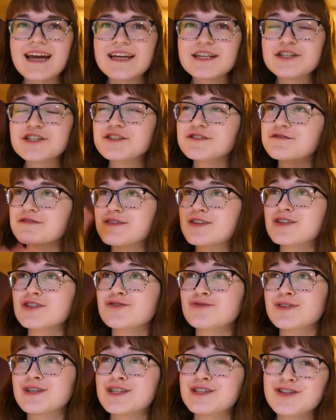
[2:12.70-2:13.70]
I just finished
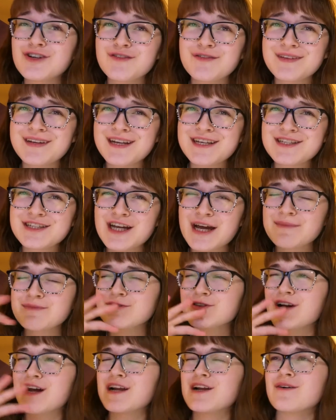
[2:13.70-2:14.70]
reading Sophie and I's
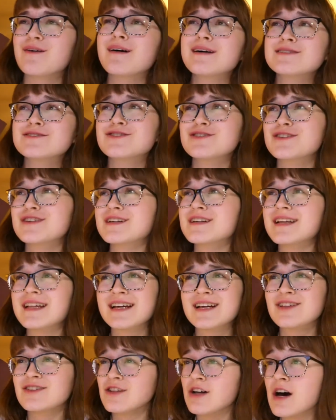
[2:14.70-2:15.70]
chapter. I know I started like
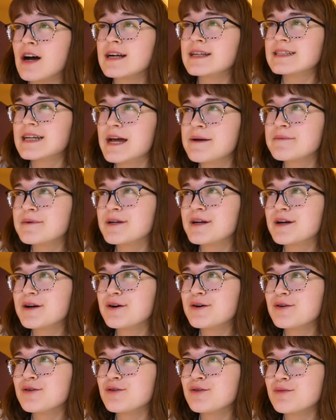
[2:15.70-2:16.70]
a long time
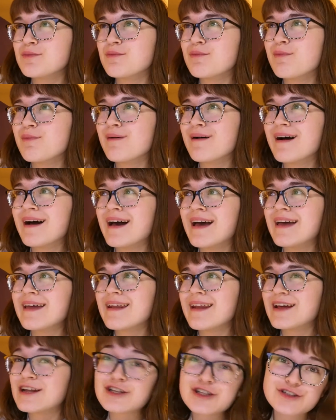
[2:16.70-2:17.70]
ago, but
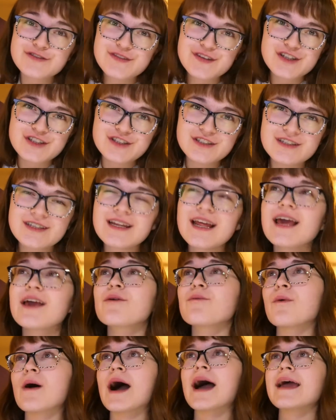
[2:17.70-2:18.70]
I just finished today.
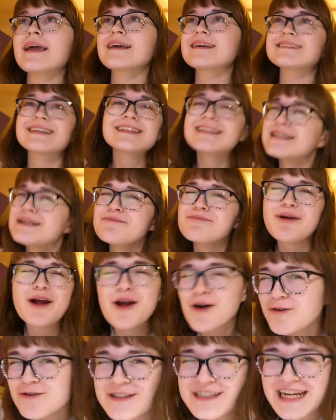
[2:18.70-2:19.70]
Why? Because I didn't
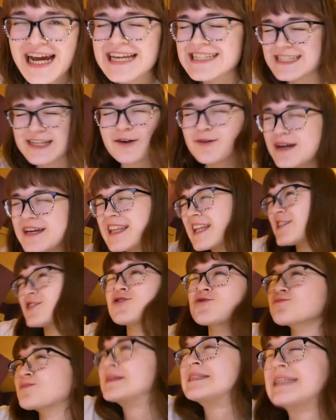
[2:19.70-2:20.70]
prioritize it, okay? That's
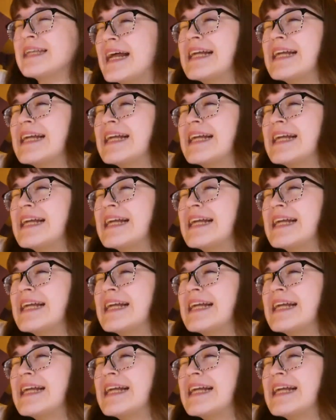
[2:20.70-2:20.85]
the reason.